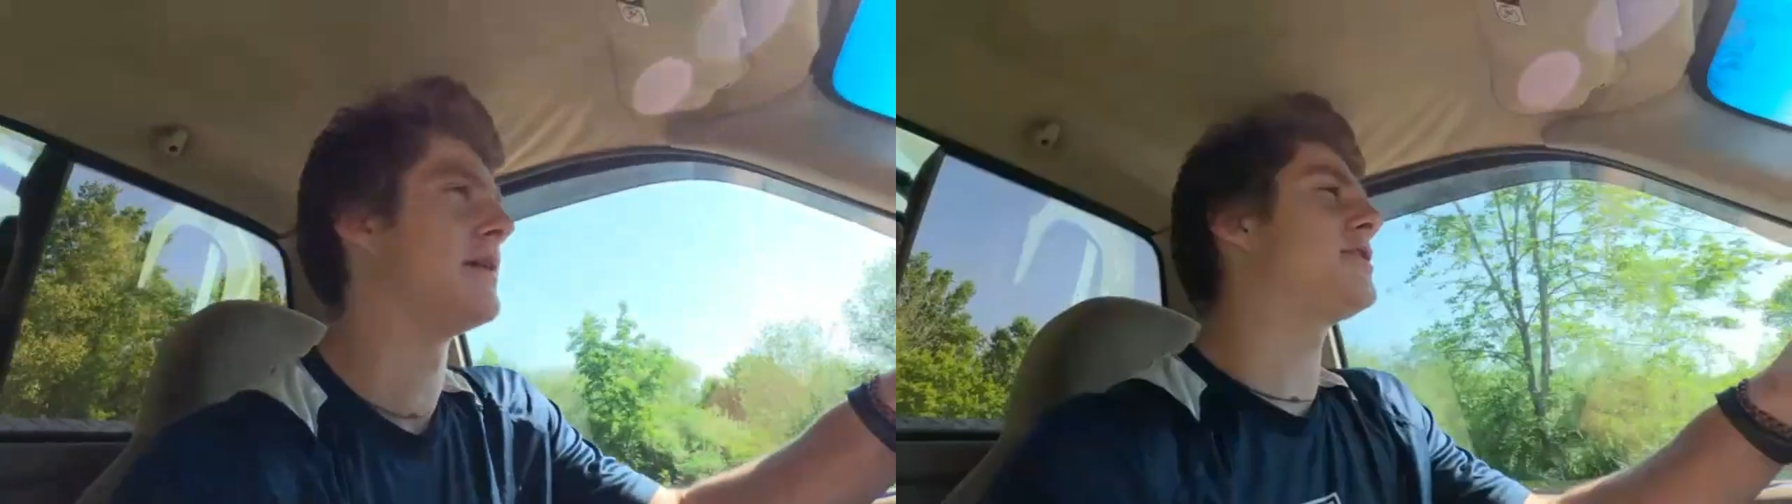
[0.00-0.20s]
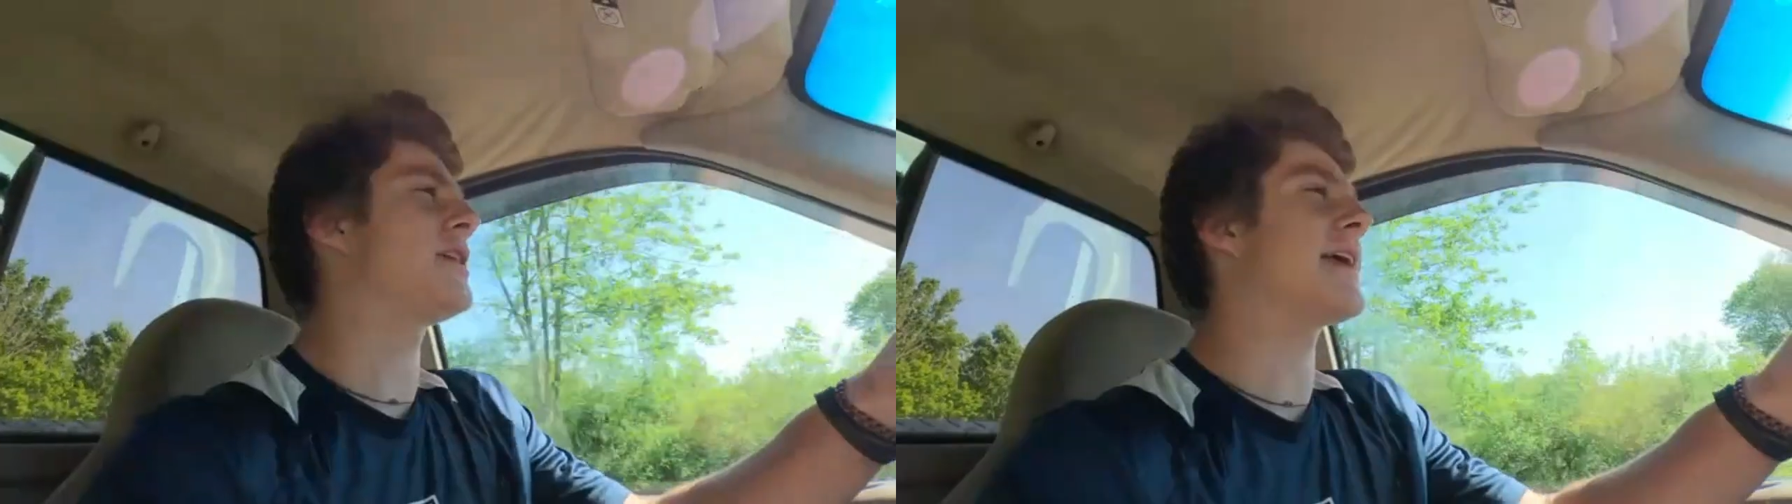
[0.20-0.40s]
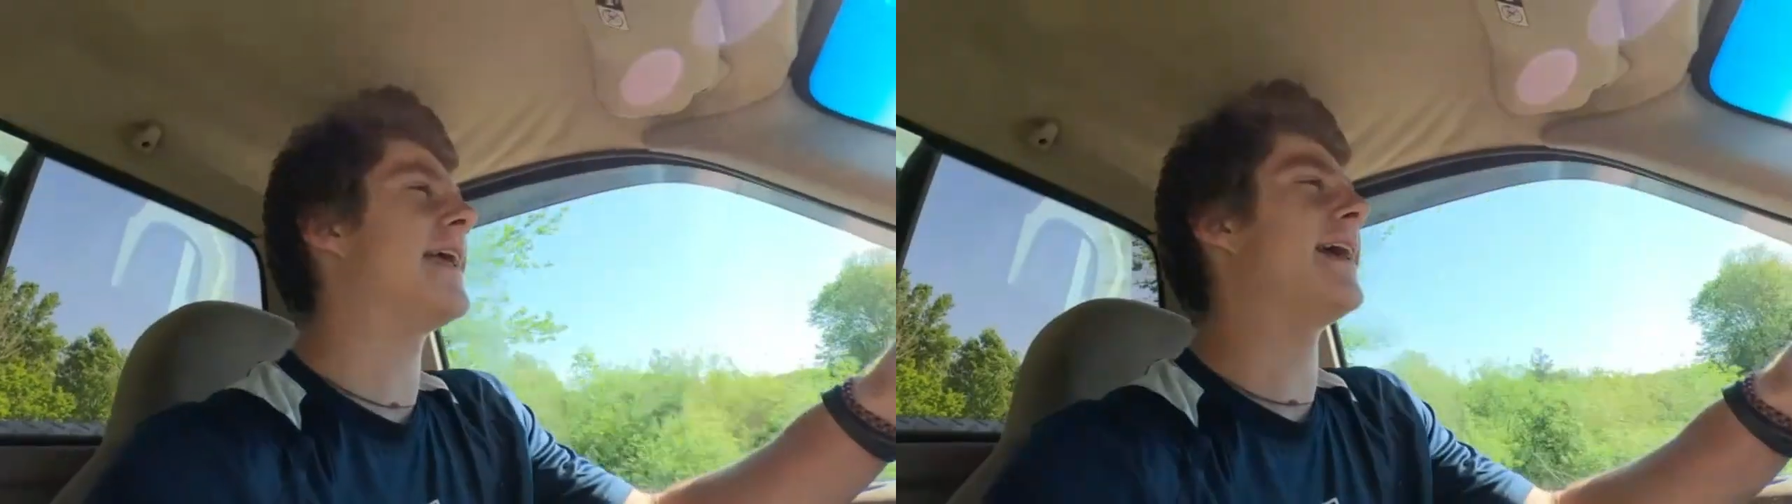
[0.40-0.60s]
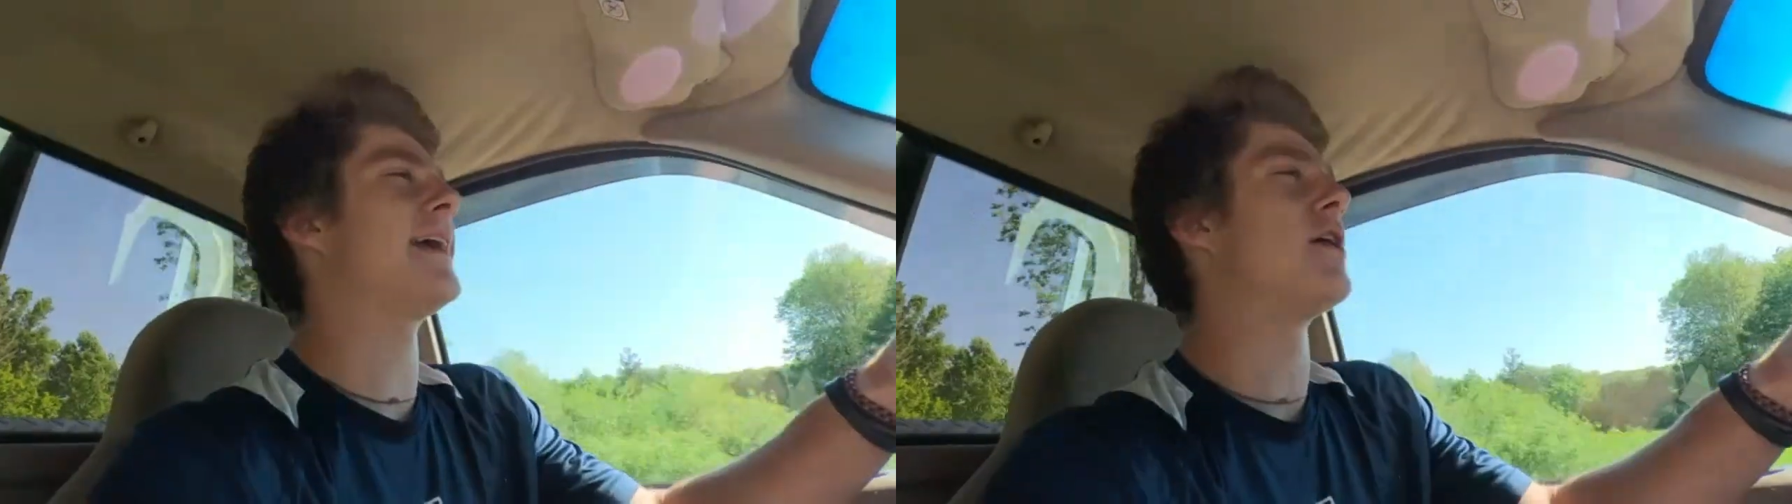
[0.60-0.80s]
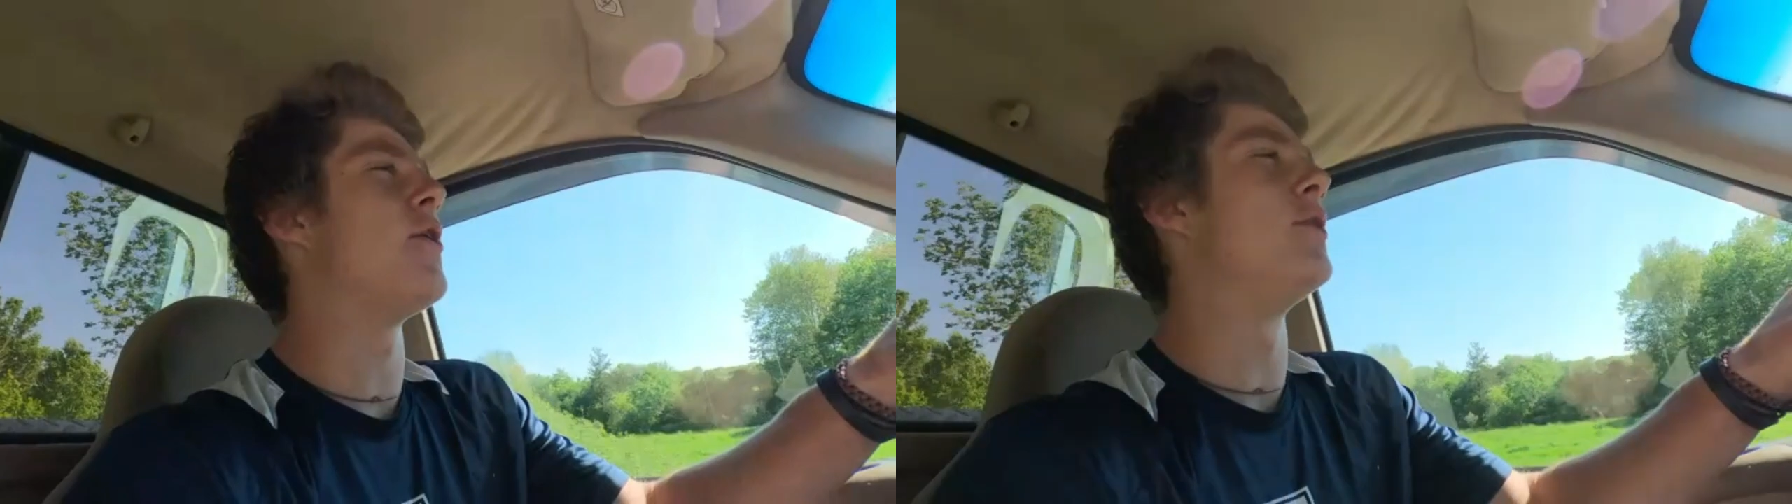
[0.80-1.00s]
It's just I can't
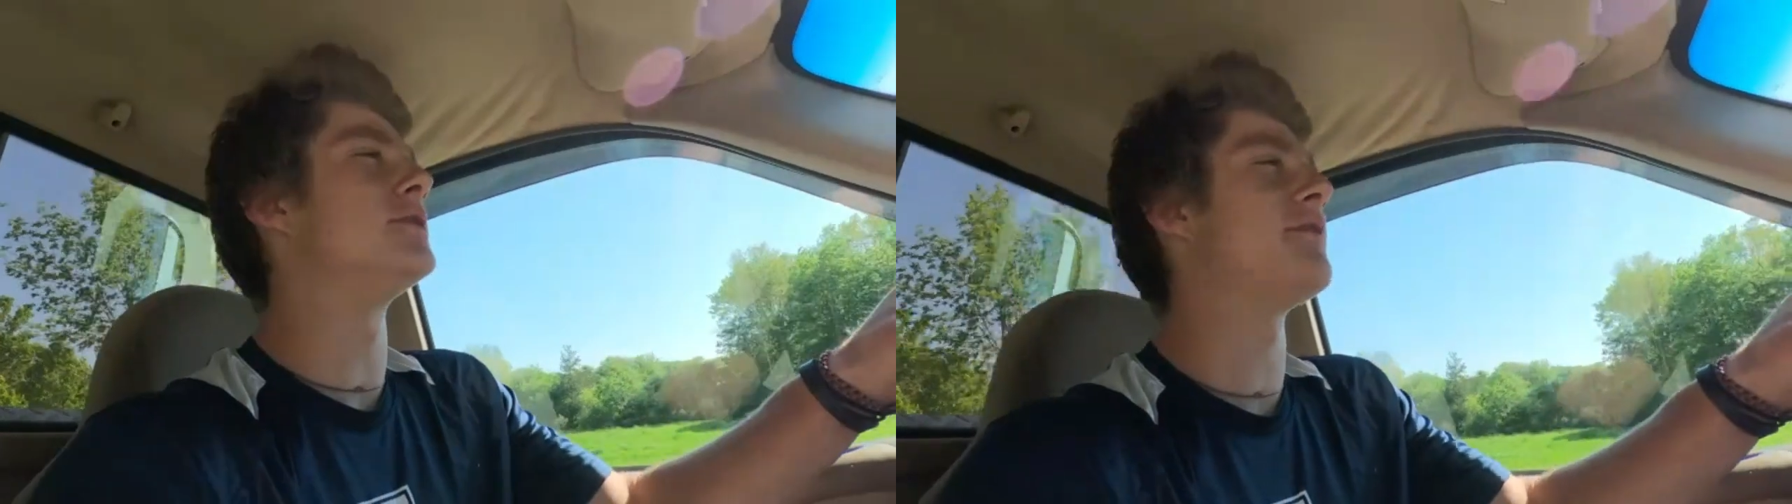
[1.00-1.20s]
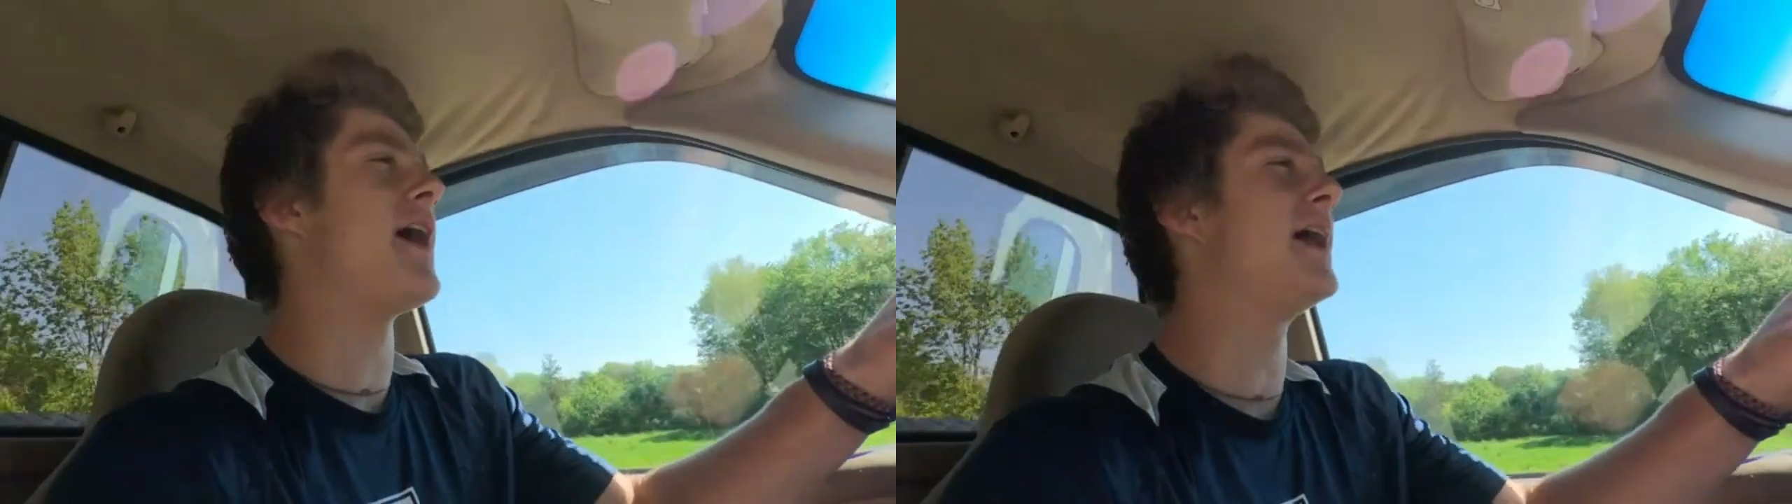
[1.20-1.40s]
get a hold of